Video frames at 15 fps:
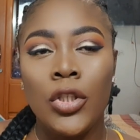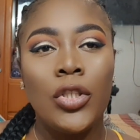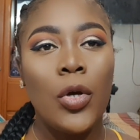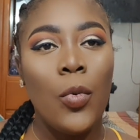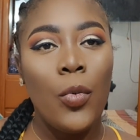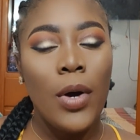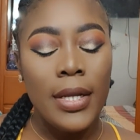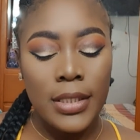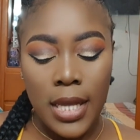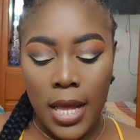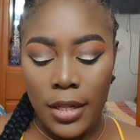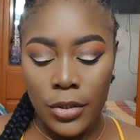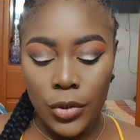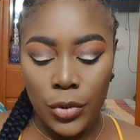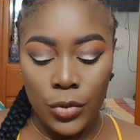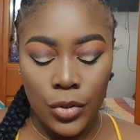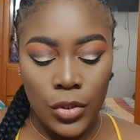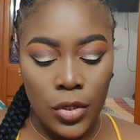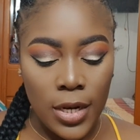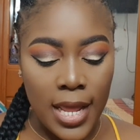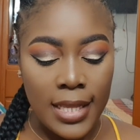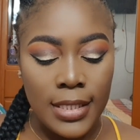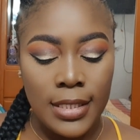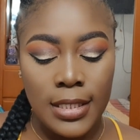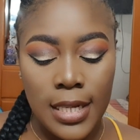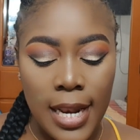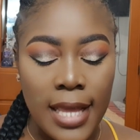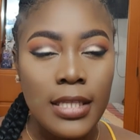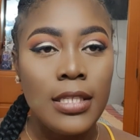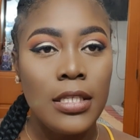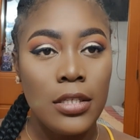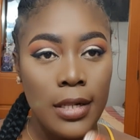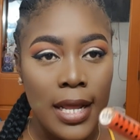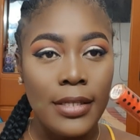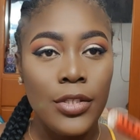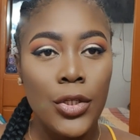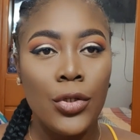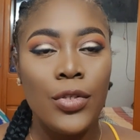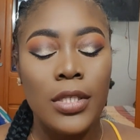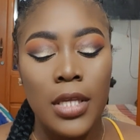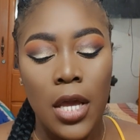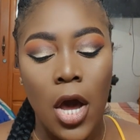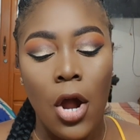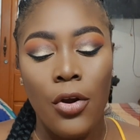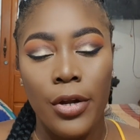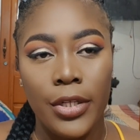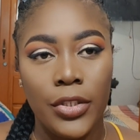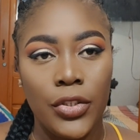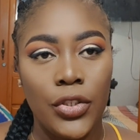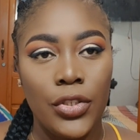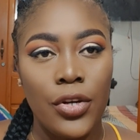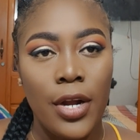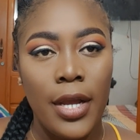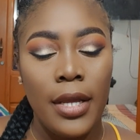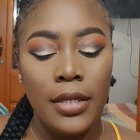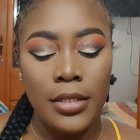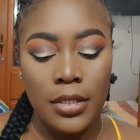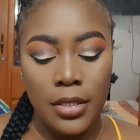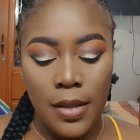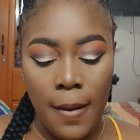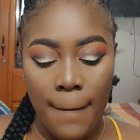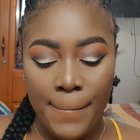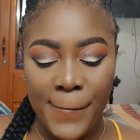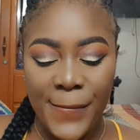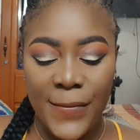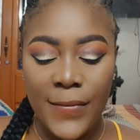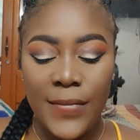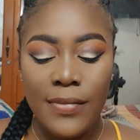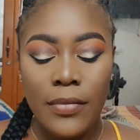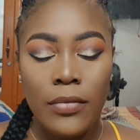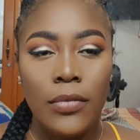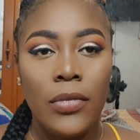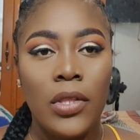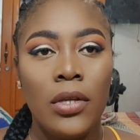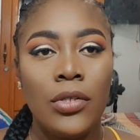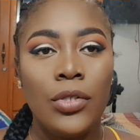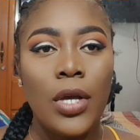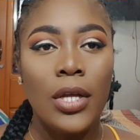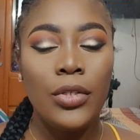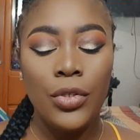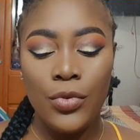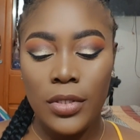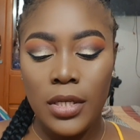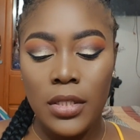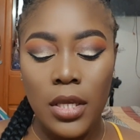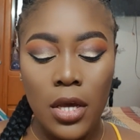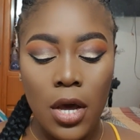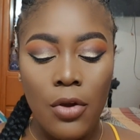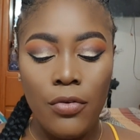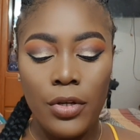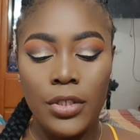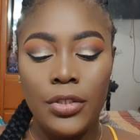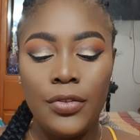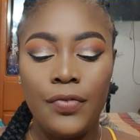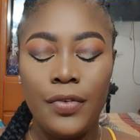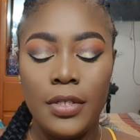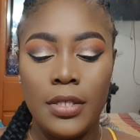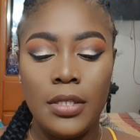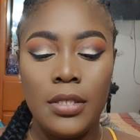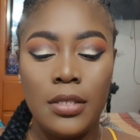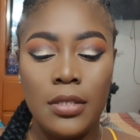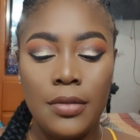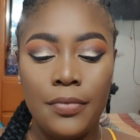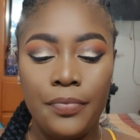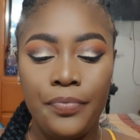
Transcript: So what I'll do, so let's use the orange, right? So I'm using the orange first.